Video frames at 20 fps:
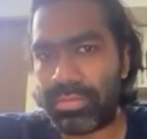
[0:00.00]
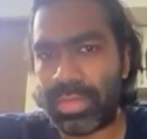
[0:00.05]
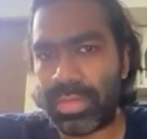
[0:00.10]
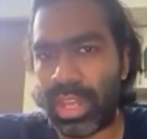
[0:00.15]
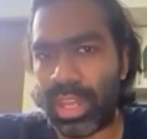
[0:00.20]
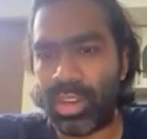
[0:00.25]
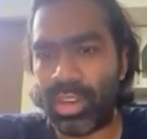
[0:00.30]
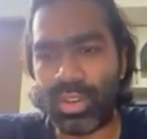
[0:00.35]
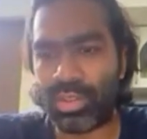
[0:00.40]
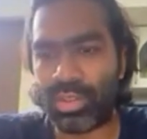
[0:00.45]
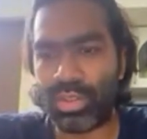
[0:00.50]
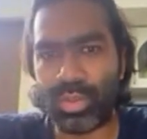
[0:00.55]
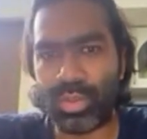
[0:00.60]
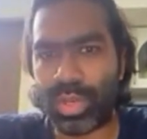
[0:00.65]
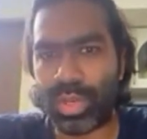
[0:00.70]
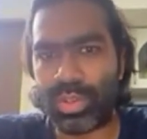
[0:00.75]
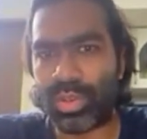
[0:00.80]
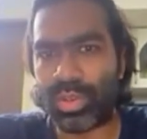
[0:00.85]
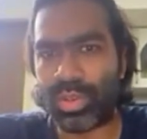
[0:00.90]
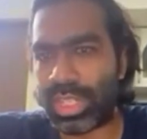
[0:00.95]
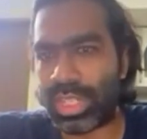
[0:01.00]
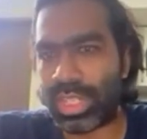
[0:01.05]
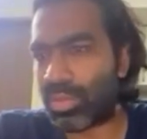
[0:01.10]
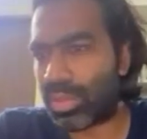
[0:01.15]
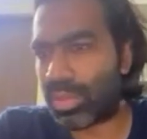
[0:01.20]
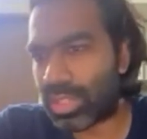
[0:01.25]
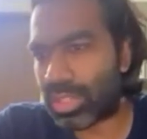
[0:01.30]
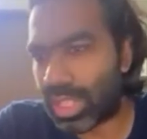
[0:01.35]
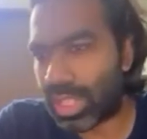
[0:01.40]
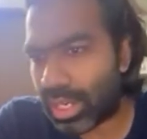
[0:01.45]
I don't know. So what question
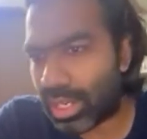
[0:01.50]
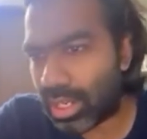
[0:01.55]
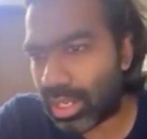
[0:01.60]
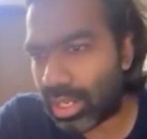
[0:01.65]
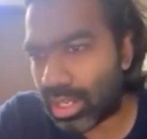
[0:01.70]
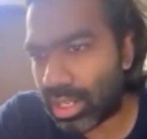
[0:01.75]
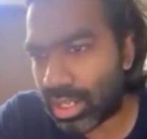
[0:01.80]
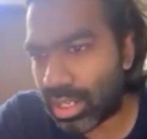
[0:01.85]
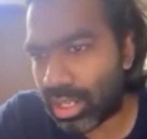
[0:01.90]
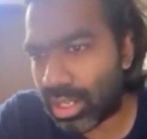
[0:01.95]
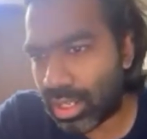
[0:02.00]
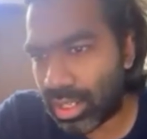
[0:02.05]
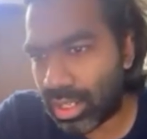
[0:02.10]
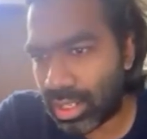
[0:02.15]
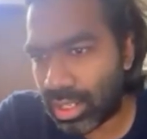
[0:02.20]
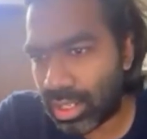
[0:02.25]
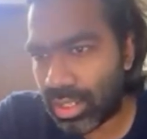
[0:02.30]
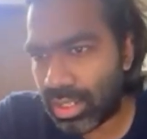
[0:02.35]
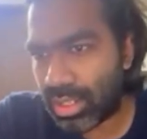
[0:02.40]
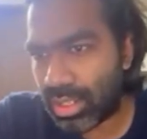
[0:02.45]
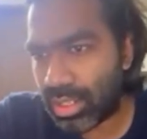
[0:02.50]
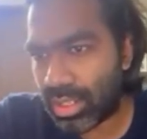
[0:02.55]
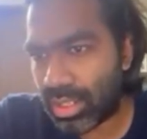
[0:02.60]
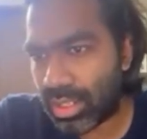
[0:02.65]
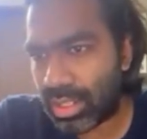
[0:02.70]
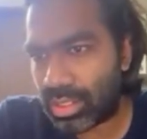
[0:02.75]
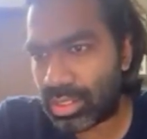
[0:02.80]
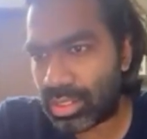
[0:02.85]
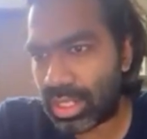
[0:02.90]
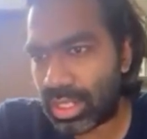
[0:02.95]
was that?
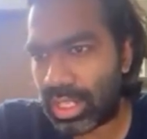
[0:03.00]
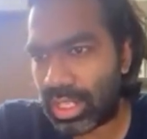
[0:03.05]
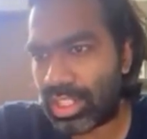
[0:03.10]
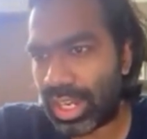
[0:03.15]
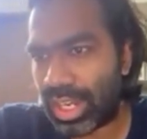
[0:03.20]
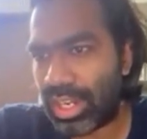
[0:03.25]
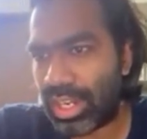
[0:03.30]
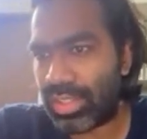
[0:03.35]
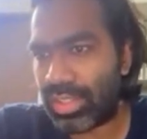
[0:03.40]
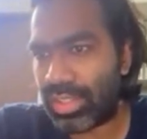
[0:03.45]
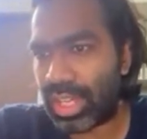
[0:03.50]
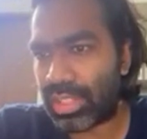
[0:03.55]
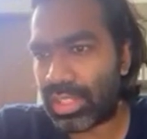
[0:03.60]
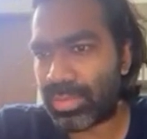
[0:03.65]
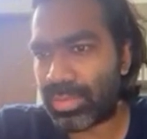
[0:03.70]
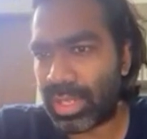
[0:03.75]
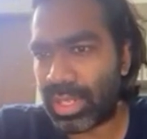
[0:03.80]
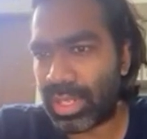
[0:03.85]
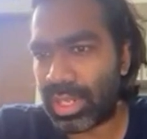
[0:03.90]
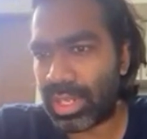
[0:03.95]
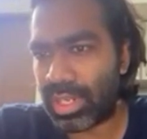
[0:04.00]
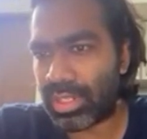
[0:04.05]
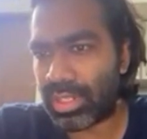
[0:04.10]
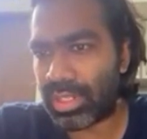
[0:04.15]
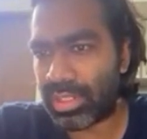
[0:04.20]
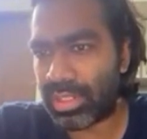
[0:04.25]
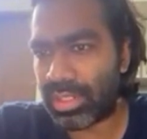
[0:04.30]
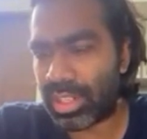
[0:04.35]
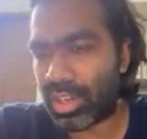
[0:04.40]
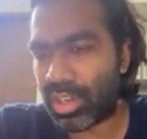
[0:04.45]
And a child with asthma and
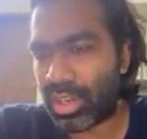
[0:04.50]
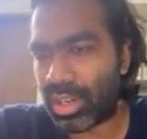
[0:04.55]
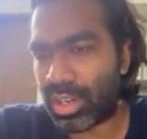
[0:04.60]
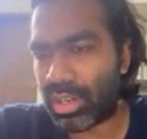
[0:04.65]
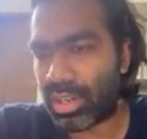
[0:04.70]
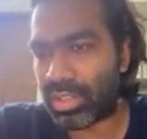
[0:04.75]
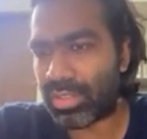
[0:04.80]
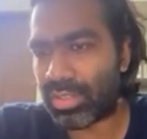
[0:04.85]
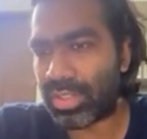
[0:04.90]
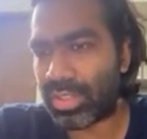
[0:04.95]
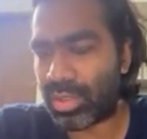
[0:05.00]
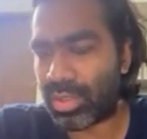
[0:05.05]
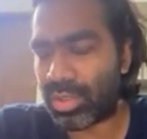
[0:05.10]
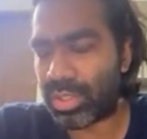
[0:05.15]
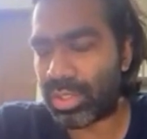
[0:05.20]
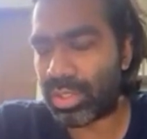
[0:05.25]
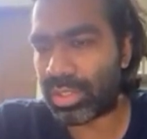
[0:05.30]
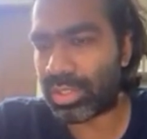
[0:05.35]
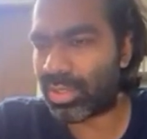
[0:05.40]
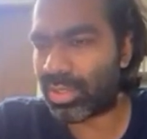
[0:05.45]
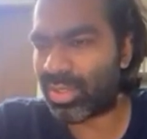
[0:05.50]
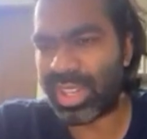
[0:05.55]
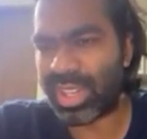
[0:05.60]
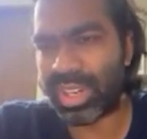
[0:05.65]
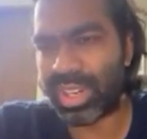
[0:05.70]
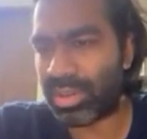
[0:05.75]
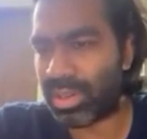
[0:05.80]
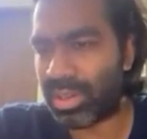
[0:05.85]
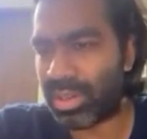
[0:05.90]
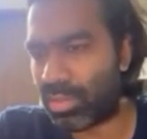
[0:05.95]
inhalation steroid drugs with Cushing's. Okay.
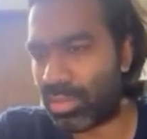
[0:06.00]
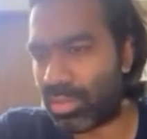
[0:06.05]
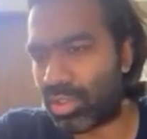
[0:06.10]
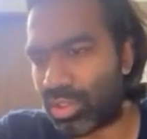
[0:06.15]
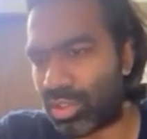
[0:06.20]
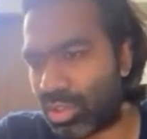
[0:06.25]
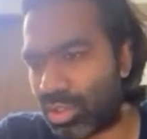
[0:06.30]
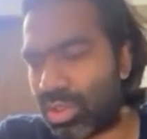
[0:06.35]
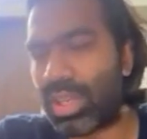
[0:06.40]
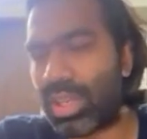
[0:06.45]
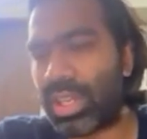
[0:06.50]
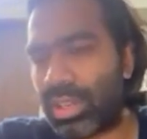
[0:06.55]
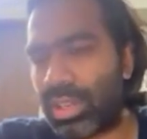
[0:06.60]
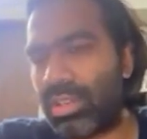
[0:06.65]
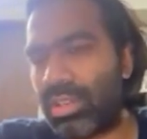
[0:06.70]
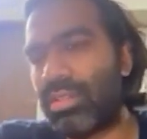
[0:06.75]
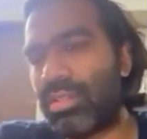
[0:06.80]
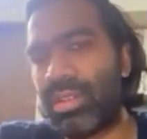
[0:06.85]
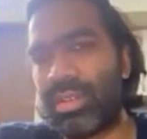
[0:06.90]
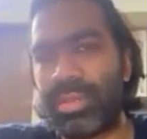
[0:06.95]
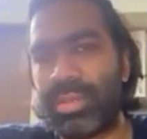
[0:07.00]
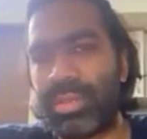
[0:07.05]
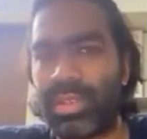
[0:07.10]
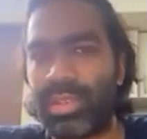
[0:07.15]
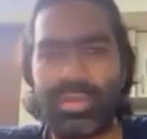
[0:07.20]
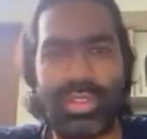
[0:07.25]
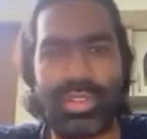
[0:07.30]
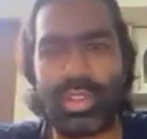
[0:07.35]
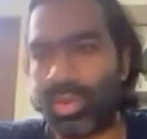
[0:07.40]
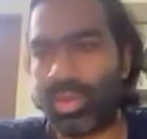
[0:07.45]
I'm not sure like
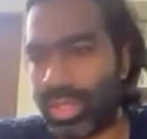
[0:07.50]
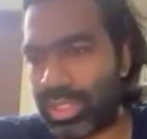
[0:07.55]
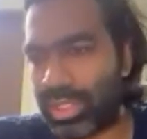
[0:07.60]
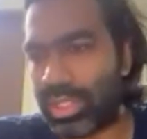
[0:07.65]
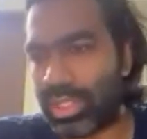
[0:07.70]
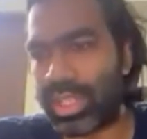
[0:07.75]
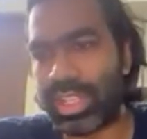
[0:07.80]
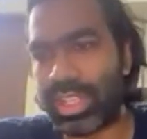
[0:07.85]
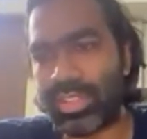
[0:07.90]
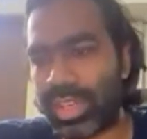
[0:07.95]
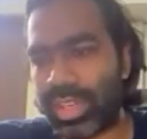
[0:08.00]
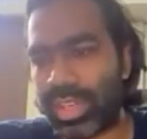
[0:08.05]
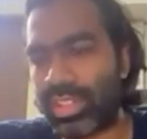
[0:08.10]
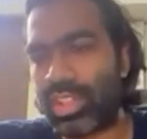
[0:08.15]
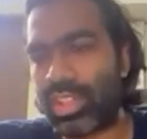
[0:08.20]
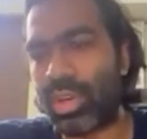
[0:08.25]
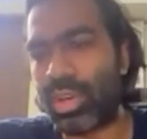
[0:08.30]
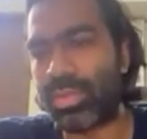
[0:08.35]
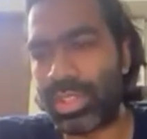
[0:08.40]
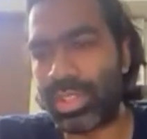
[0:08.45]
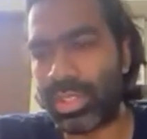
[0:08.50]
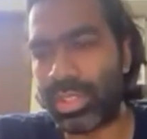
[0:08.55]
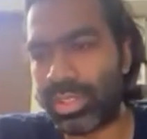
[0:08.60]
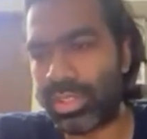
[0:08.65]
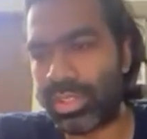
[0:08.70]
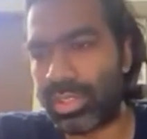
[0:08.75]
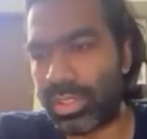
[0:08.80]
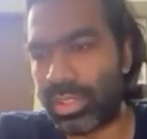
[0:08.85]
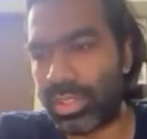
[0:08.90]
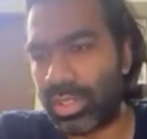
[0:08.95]
the question as well as the
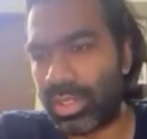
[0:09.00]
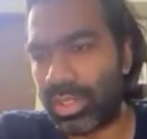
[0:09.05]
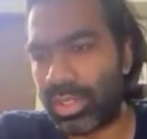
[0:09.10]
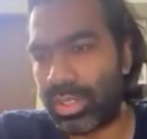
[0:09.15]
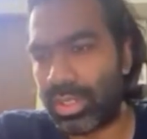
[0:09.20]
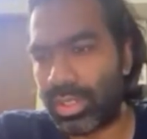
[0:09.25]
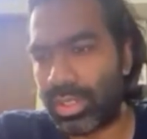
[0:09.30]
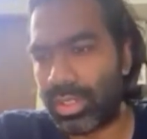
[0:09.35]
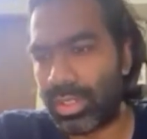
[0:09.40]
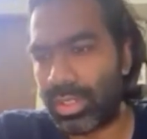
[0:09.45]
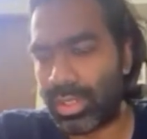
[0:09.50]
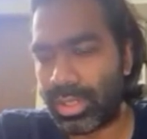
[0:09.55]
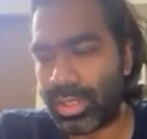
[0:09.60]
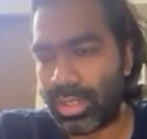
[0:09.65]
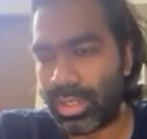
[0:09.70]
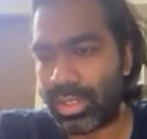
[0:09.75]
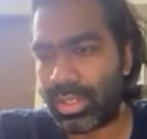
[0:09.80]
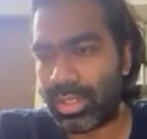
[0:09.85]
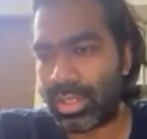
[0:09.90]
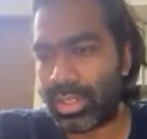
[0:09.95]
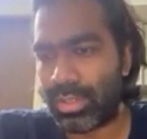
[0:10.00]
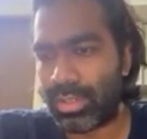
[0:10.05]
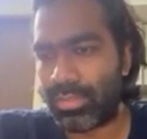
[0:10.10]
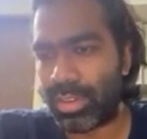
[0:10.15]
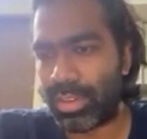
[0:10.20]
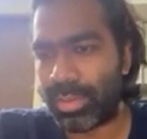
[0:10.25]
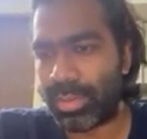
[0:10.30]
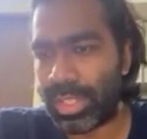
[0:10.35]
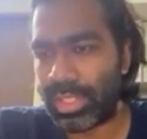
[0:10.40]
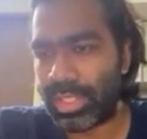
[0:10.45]
options.
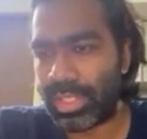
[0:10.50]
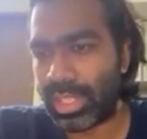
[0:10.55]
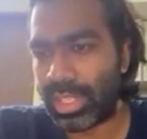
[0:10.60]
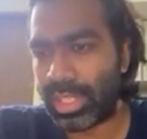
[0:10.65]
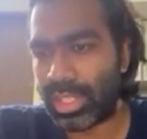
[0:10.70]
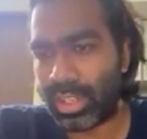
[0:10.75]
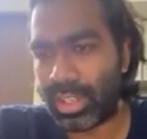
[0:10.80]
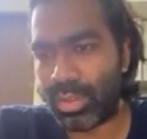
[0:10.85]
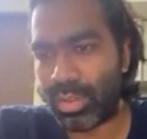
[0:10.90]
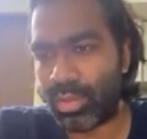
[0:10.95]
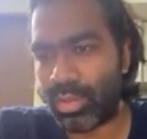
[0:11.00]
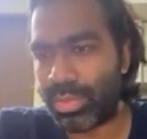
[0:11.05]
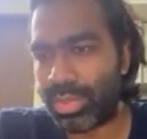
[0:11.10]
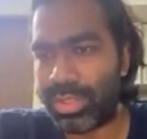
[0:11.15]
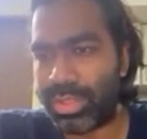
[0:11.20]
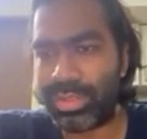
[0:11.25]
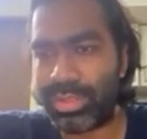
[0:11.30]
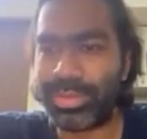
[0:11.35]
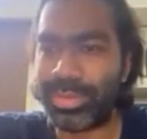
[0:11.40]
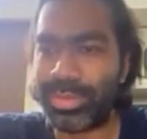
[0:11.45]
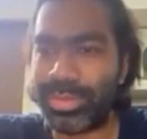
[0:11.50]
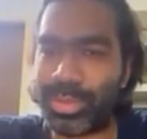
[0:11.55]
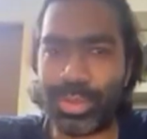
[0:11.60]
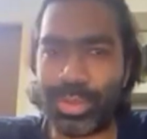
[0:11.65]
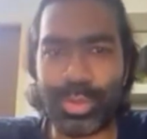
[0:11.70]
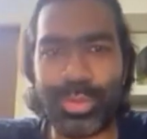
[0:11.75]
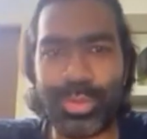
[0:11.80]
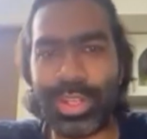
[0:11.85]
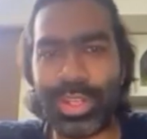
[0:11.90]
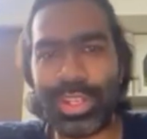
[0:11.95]
We've been seeing the group,
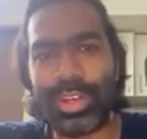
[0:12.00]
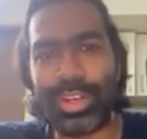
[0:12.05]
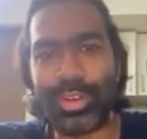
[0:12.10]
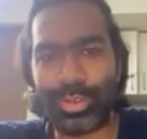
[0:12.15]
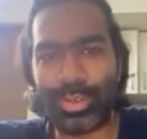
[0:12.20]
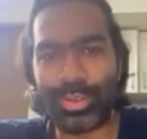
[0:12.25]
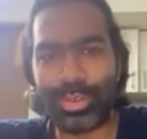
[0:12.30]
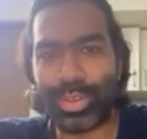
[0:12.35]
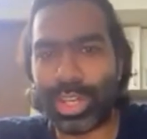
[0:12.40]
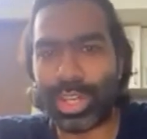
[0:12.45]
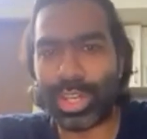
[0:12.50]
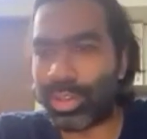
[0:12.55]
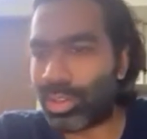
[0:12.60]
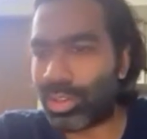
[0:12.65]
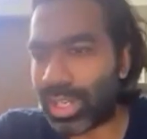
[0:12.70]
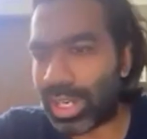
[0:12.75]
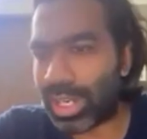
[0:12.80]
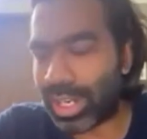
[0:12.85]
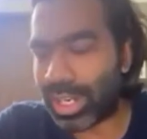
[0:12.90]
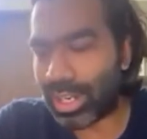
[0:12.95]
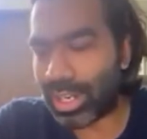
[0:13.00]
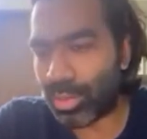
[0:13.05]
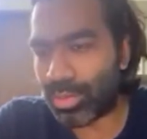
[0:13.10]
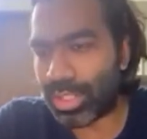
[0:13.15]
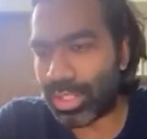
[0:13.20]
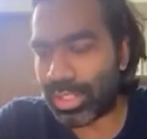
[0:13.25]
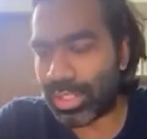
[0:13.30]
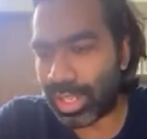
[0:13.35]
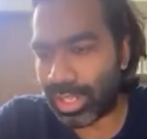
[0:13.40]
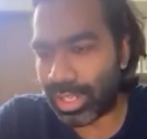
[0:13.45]
but I don't know. So I couldn't get any
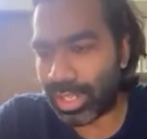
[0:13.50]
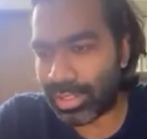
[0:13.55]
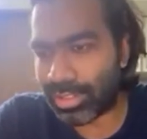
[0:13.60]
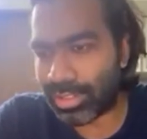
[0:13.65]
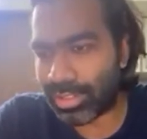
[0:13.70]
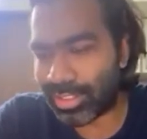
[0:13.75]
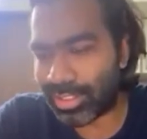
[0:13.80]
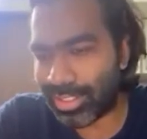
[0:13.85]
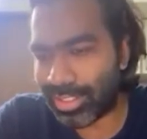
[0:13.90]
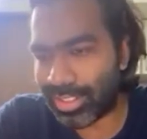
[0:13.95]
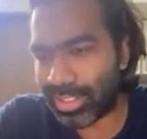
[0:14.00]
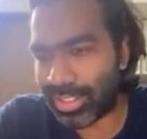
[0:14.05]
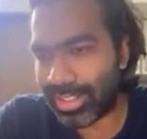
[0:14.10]
options like this.